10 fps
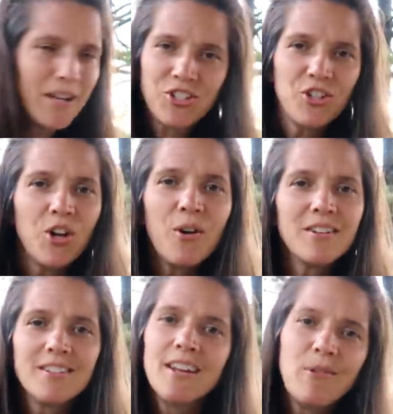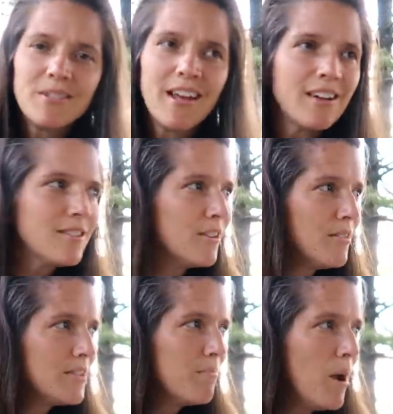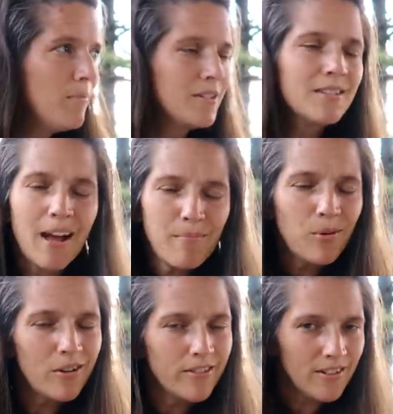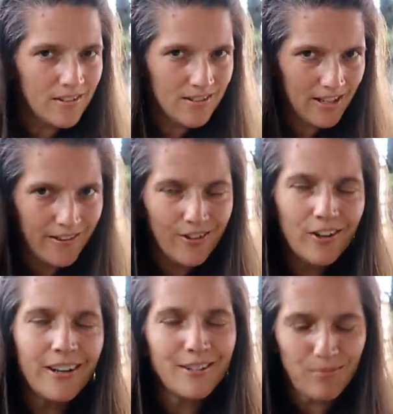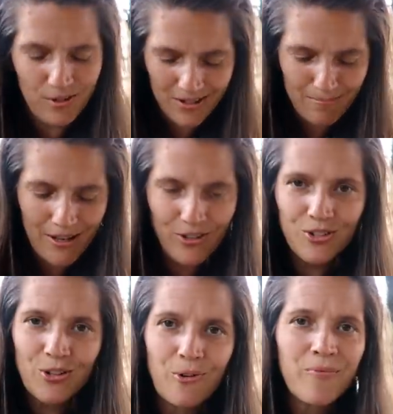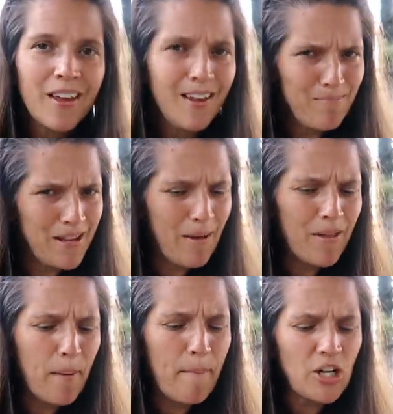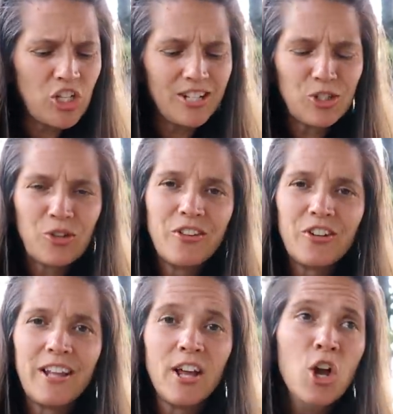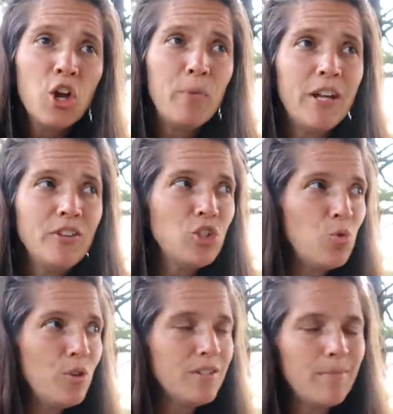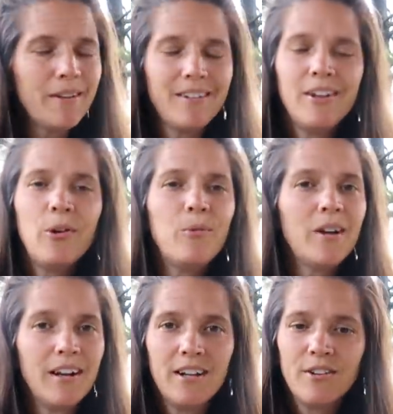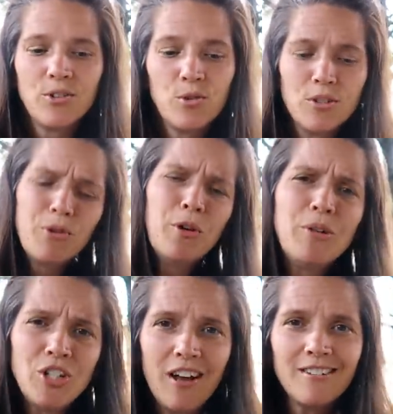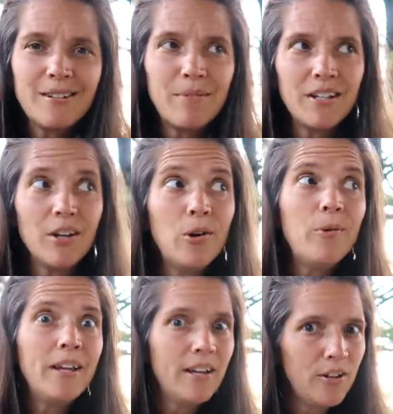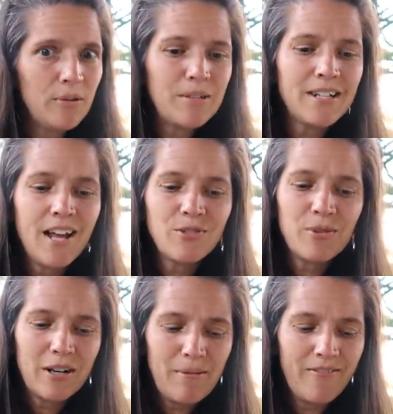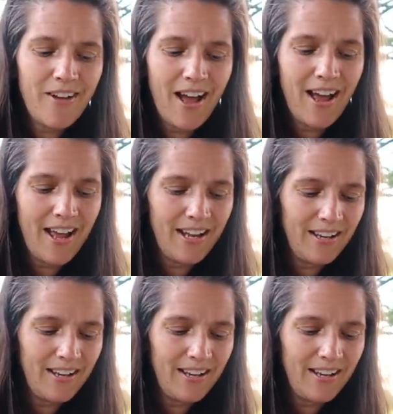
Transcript: because you know because they always ask. They're always like, mom, because I'm more of the hmm. saver, Greg is more the spender. So mm -hmm. yeah, I'm like budget. So then they're like, can we get these toys? And I'm like, no, we're not gonna get those toys. we go to McDonald's. I'm like, no, we can't go to McDonald's. We're gonna be fine.